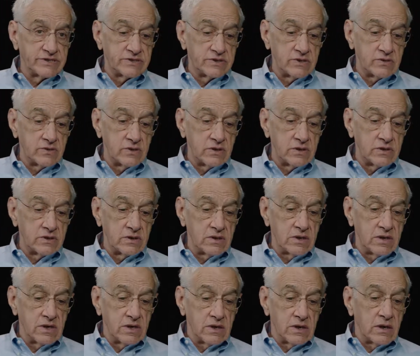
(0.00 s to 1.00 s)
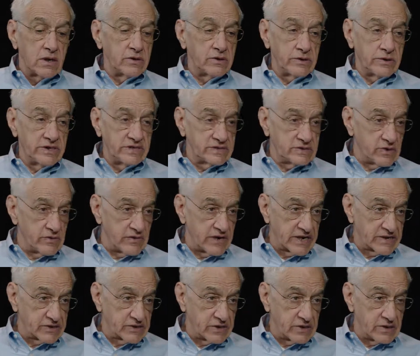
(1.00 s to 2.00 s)
student under his
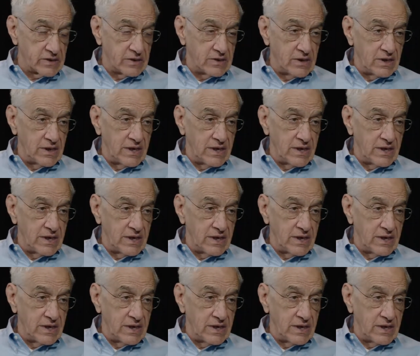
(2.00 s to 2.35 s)
direction